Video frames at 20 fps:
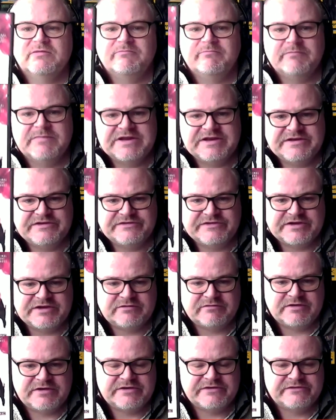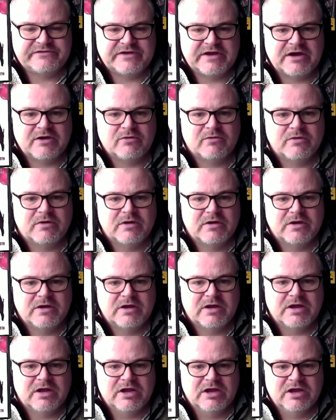miniseries now.
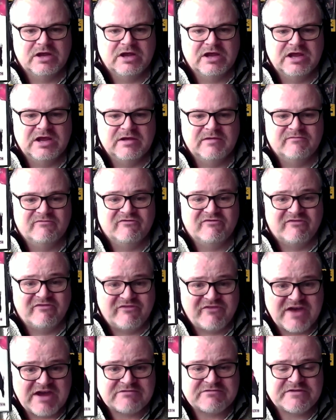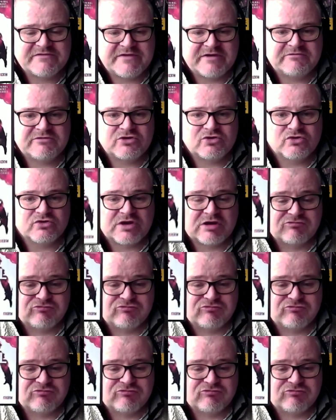Um, very, very good.